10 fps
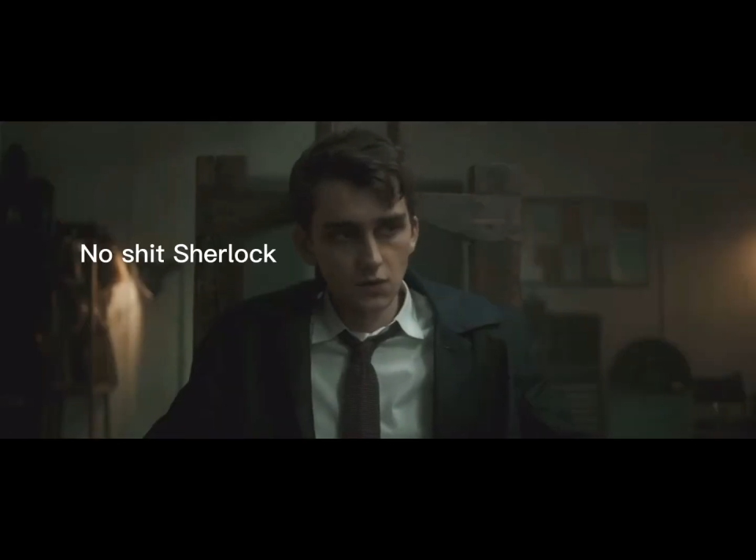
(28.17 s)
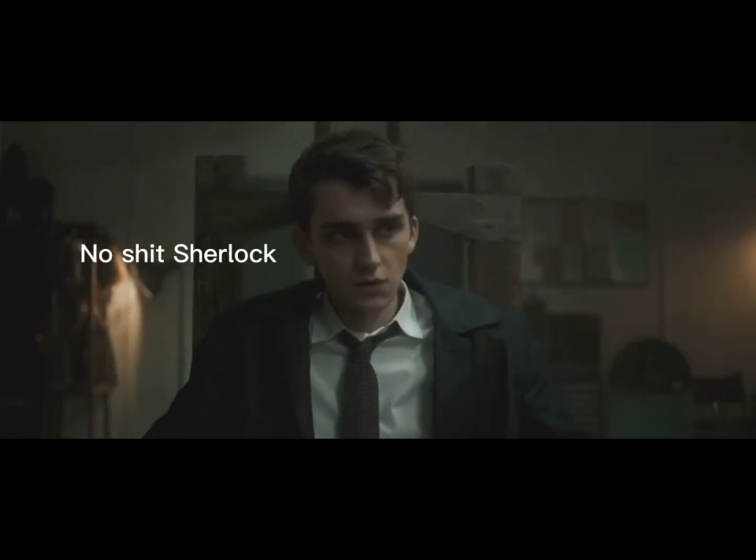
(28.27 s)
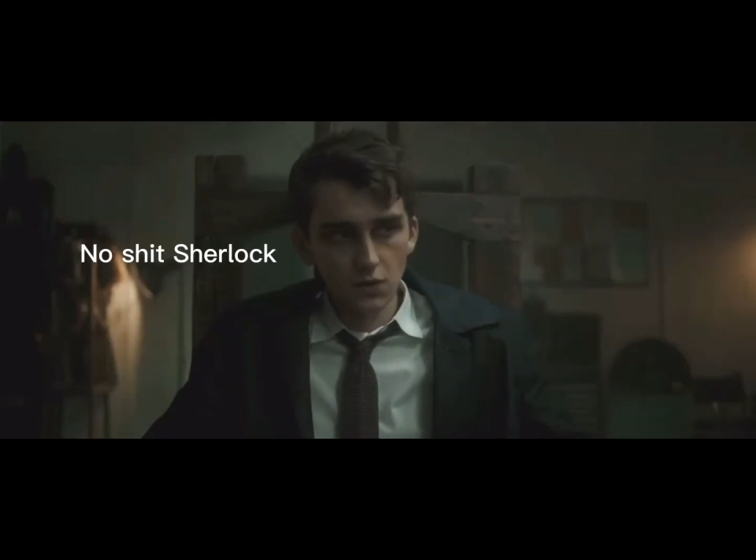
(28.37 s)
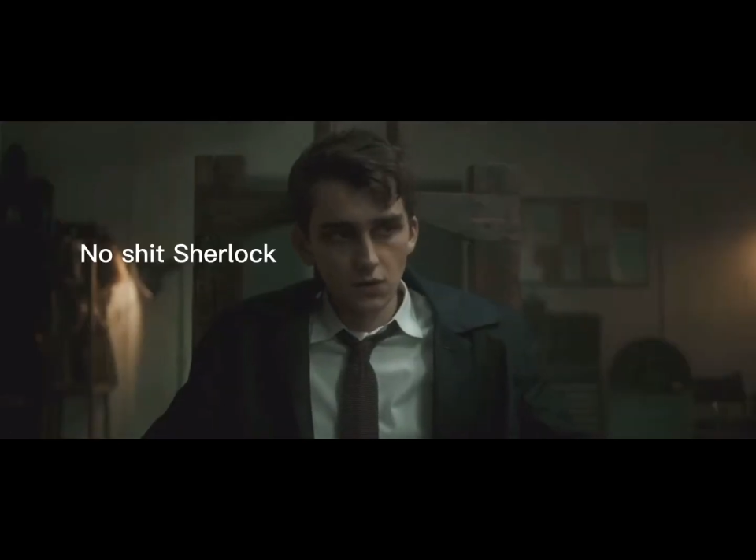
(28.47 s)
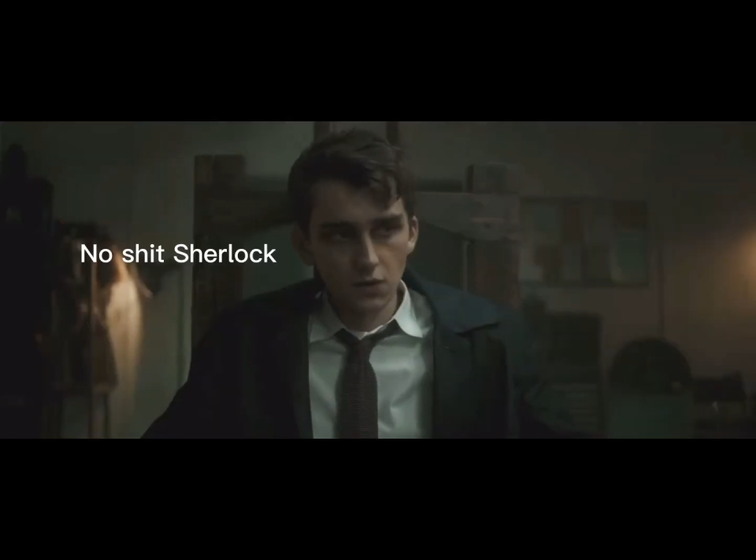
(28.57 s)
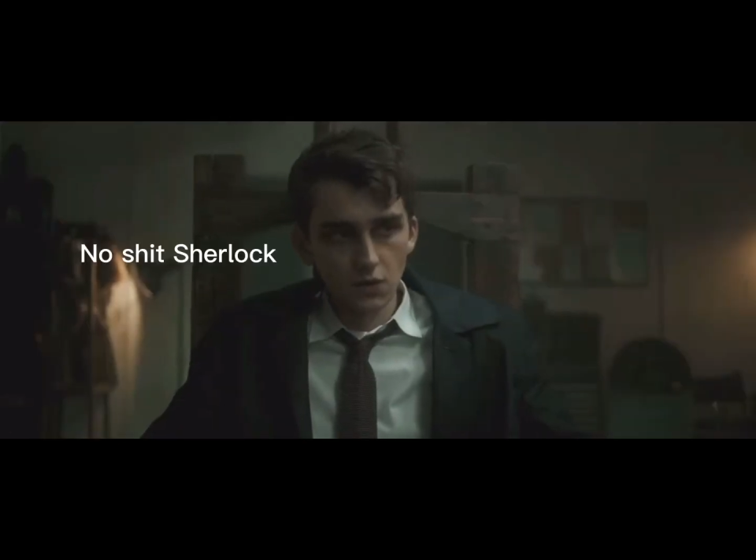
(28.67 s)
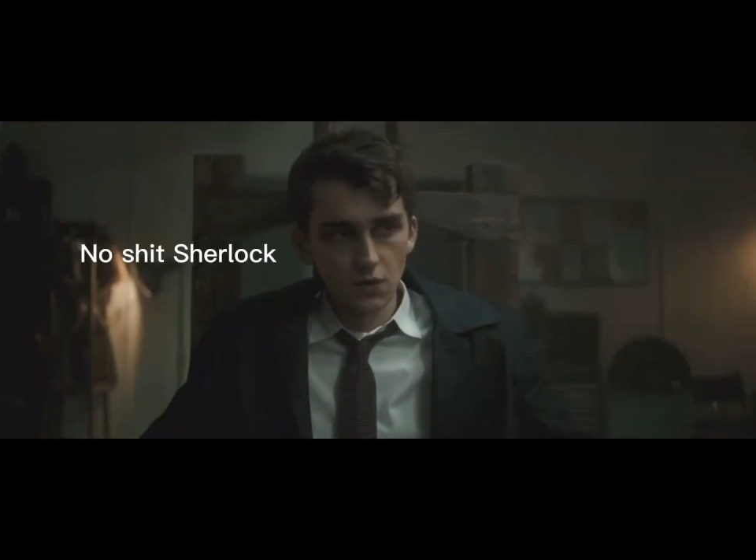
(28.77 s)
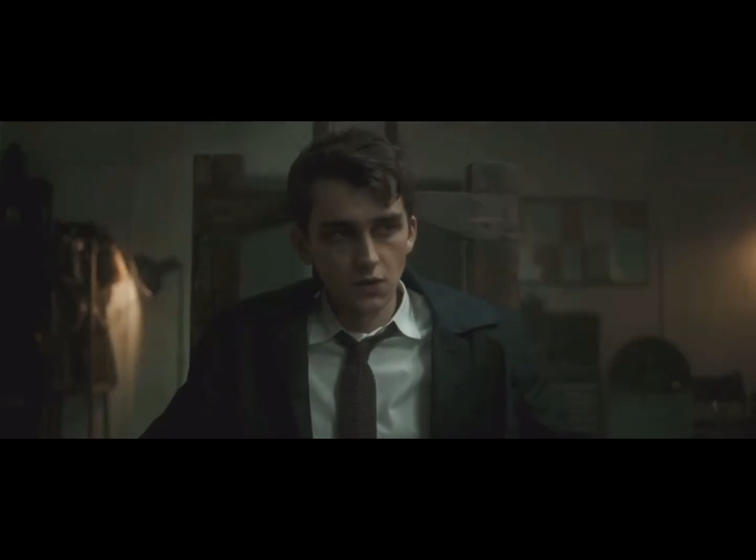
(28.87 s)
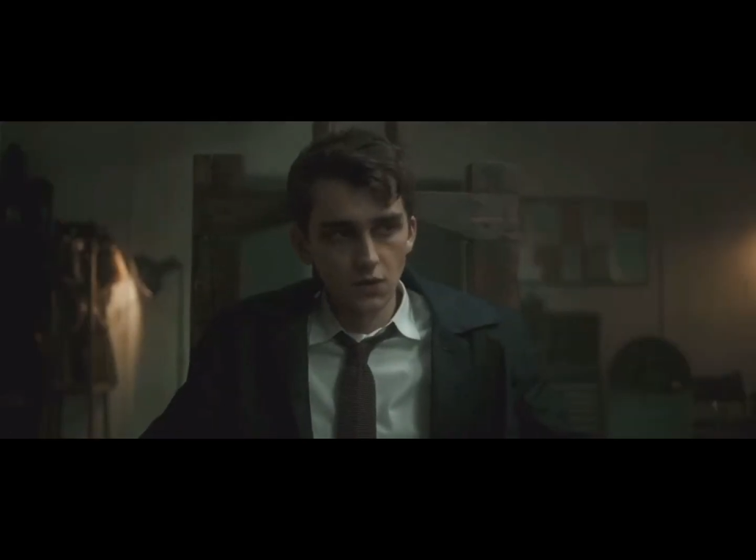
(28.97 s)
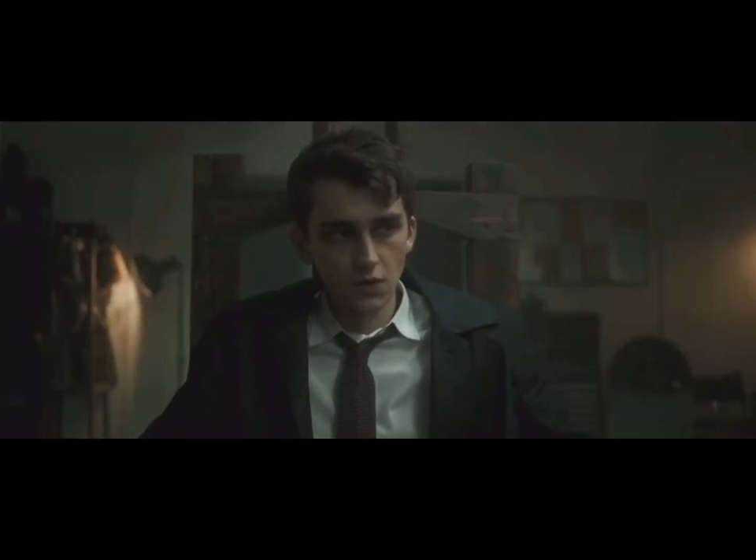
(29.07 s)
a friend?
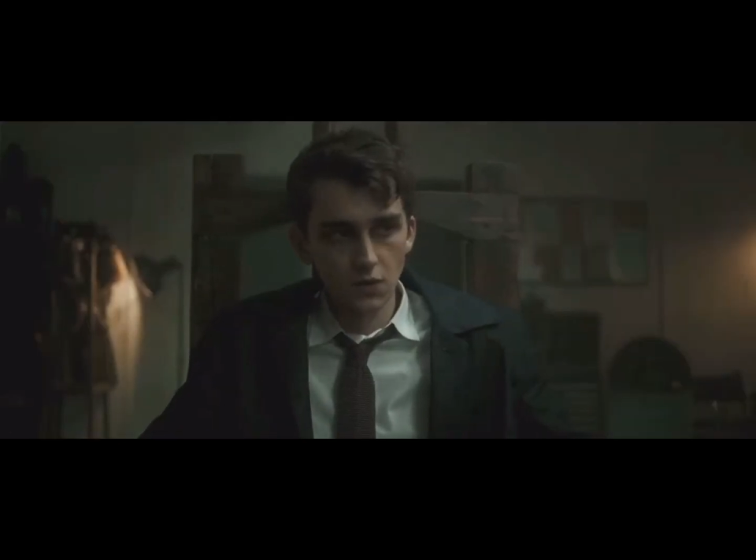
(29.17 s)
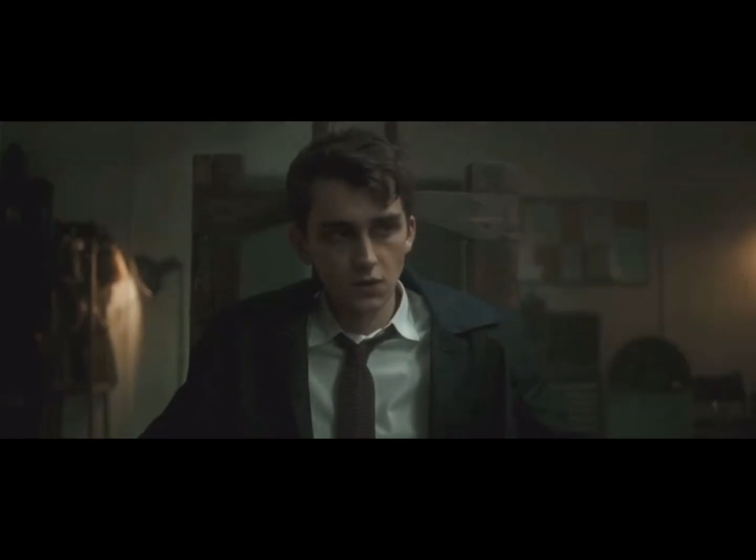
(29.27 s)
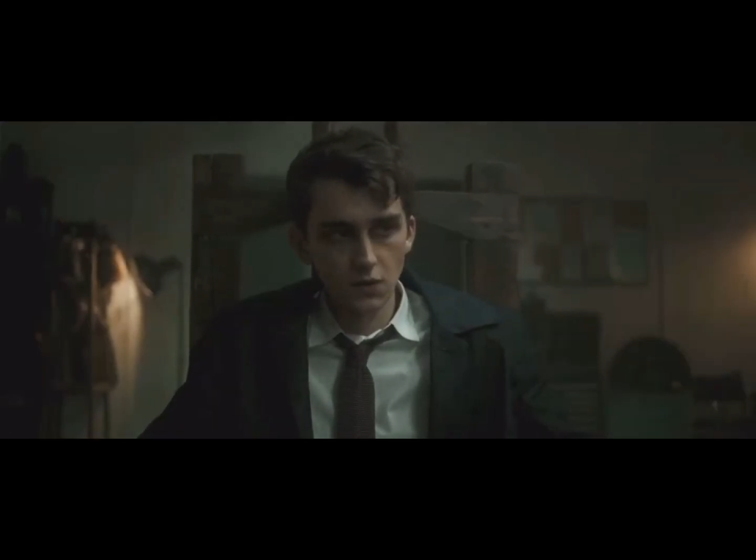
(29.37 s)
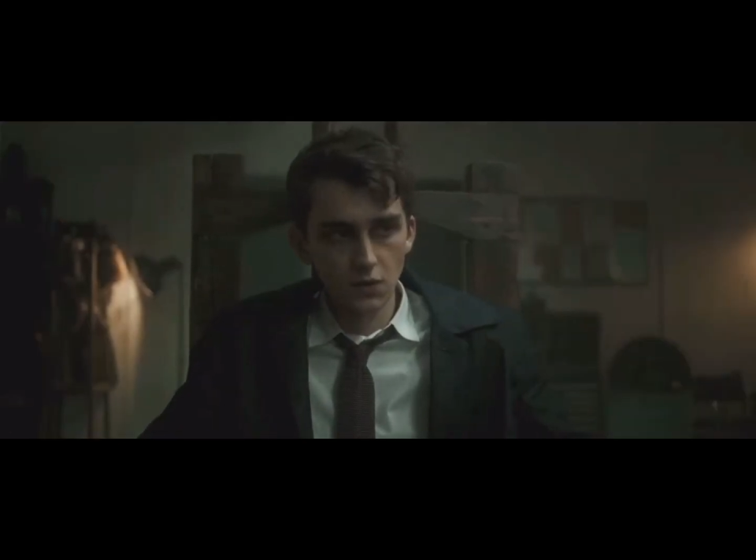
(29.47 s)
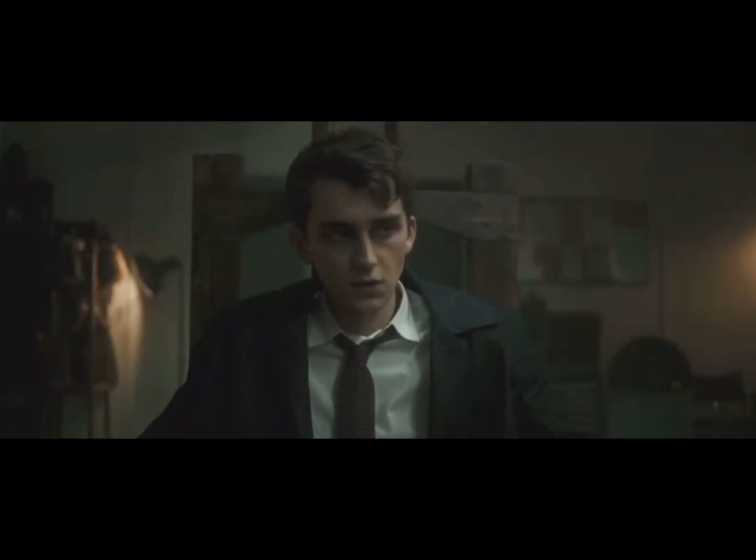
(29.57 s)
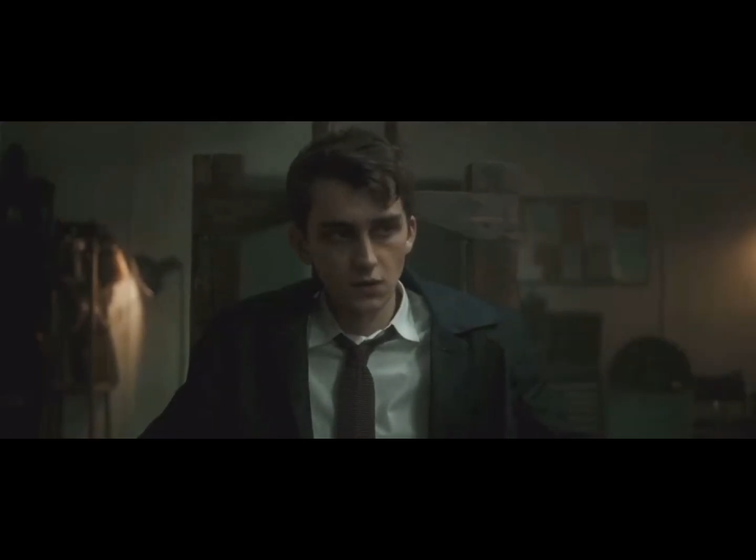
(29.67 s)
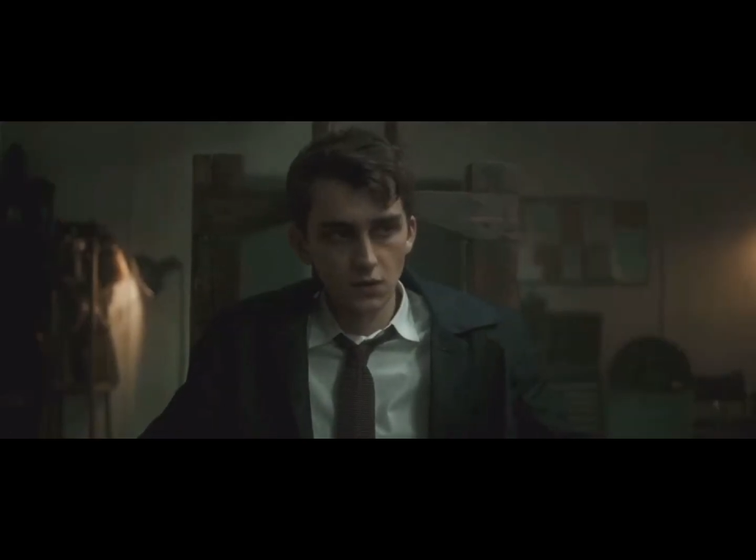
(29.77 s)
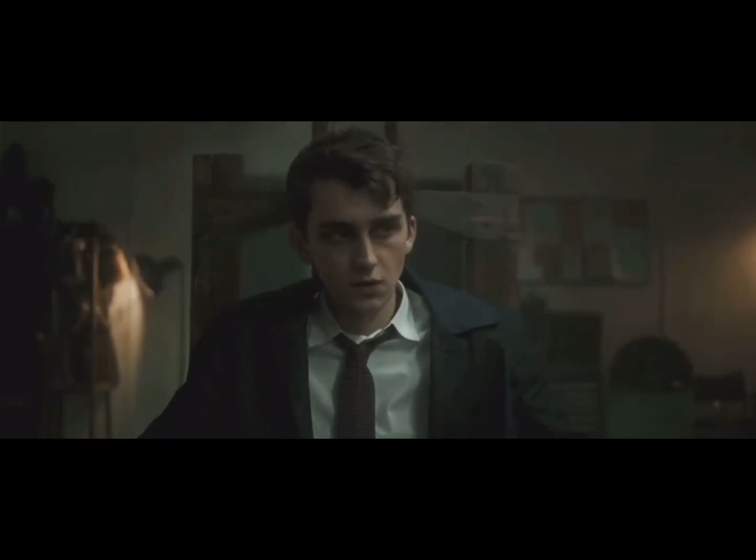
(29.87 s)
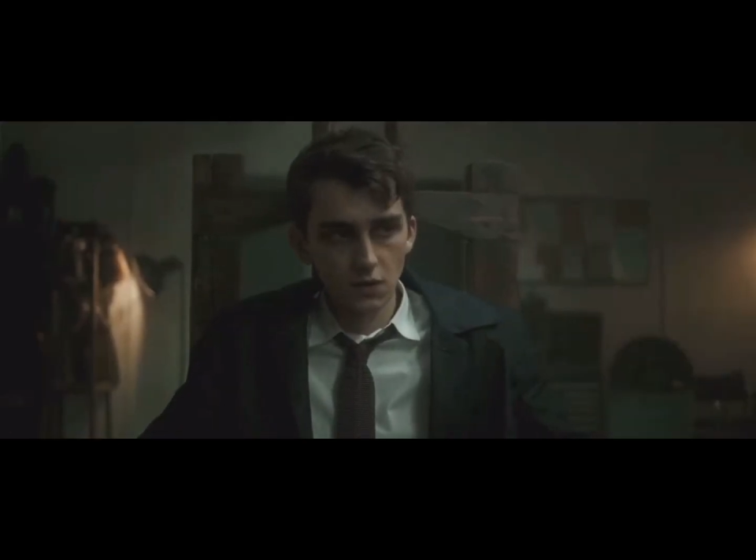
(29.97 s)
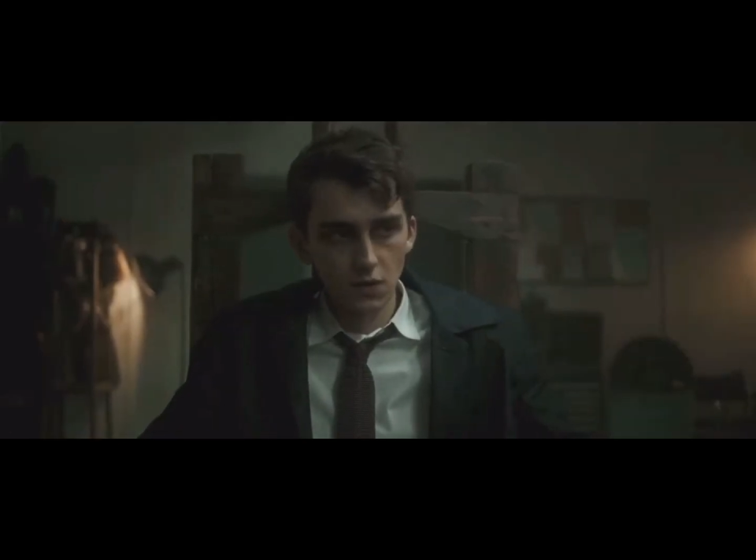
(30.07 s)
She
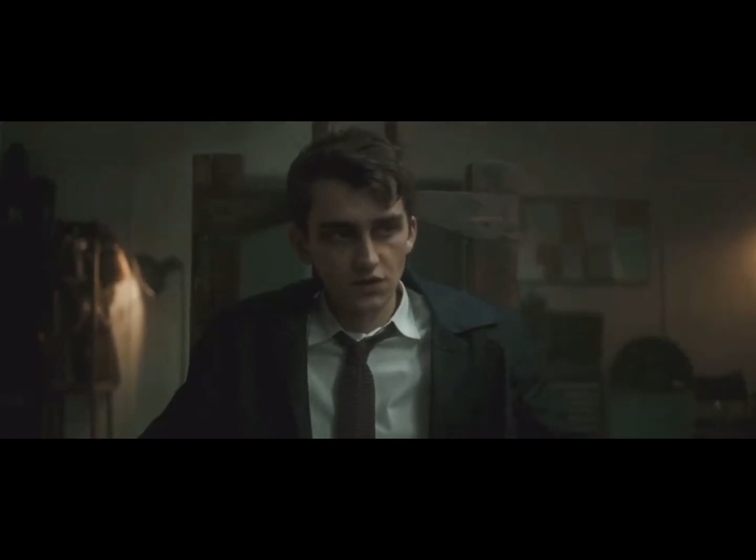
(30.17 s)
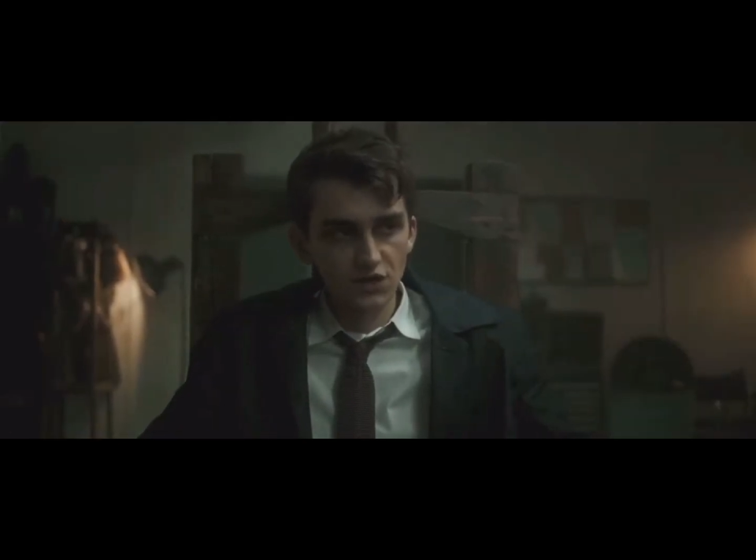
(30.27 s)
family?